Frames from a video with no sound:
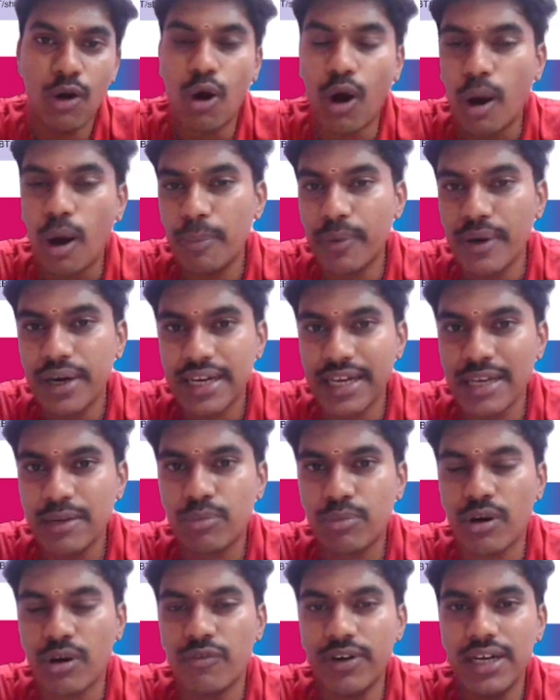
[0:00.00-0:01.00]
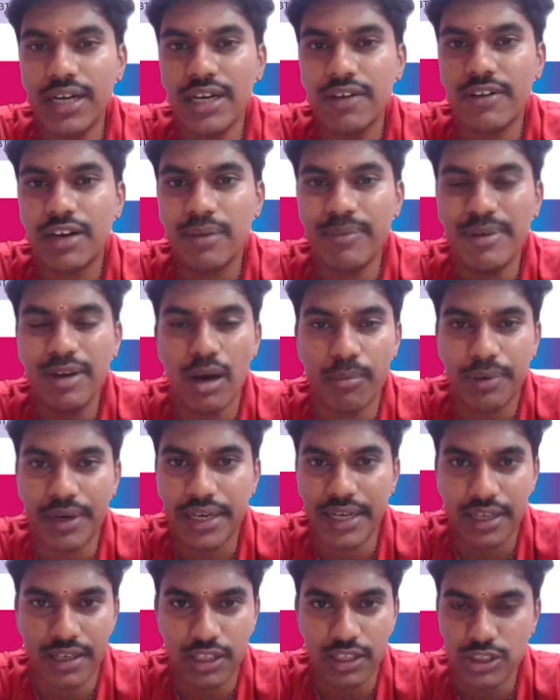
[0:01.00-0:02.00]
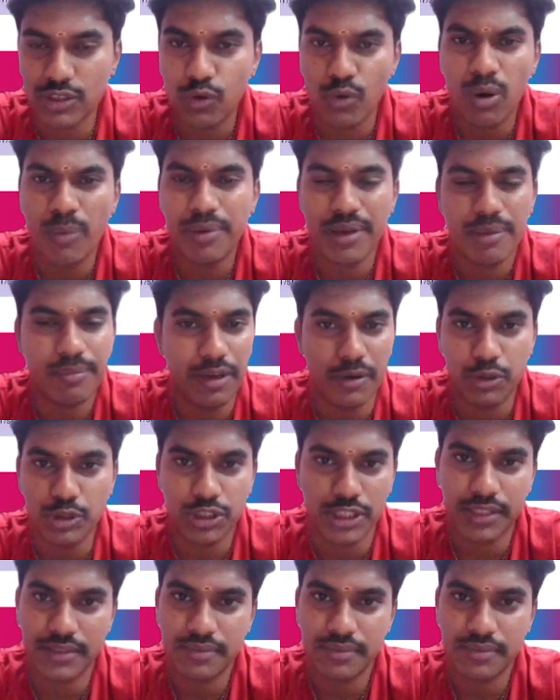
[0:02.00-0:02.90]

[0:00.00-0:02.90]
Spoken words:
operating profit divided by operating cost, OP by OC.